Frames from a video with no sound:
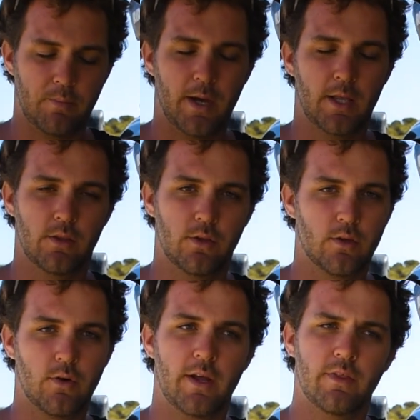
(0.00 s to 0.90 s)
But
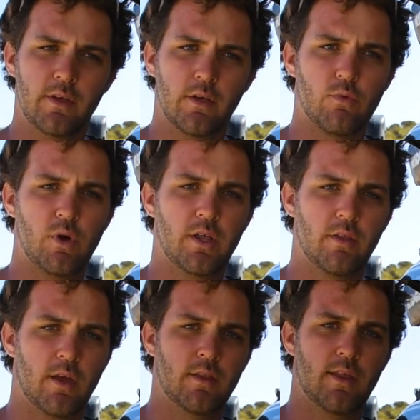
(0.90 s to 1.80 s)
the great thing as well
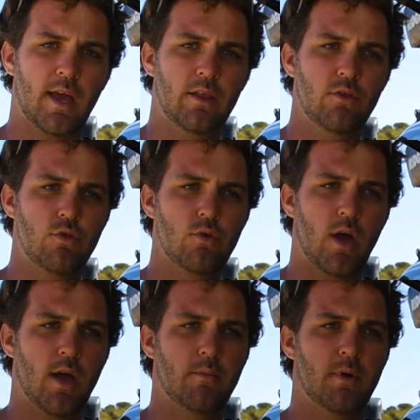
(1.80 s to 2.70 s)
is it tells you
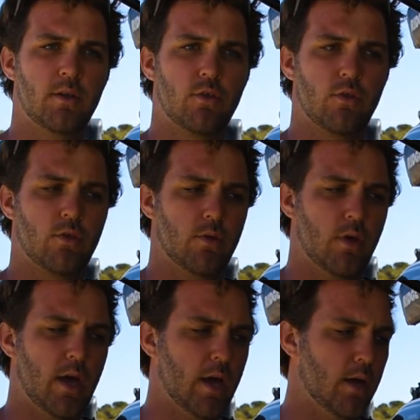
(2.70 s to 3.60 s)
how much,
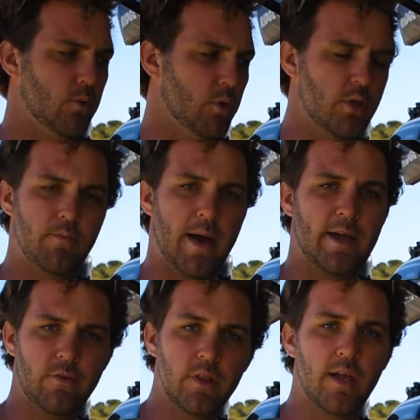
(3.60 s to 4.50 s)
what your
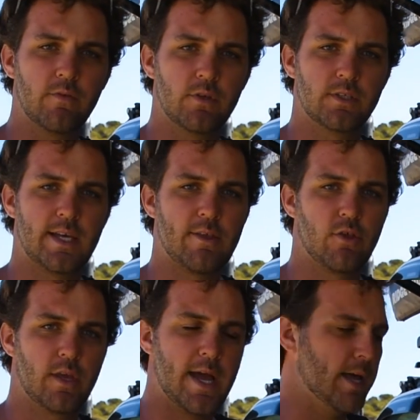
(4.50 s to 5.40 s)
battery level is
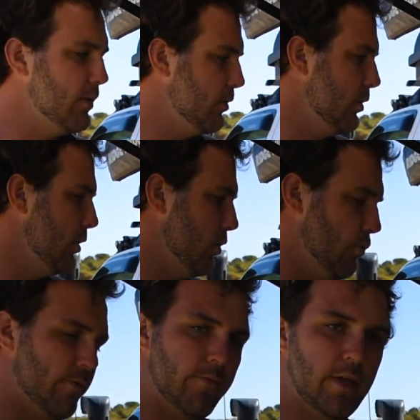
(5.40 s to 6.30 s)
actually at
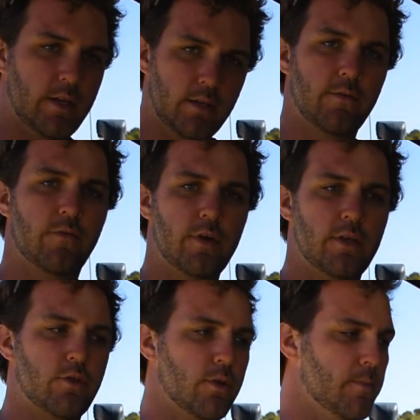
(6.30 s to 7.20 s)
feeding the
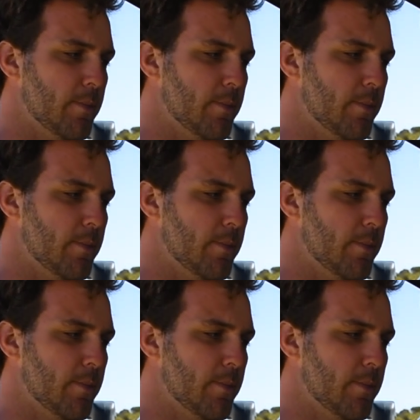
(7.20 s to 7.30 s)
fridge.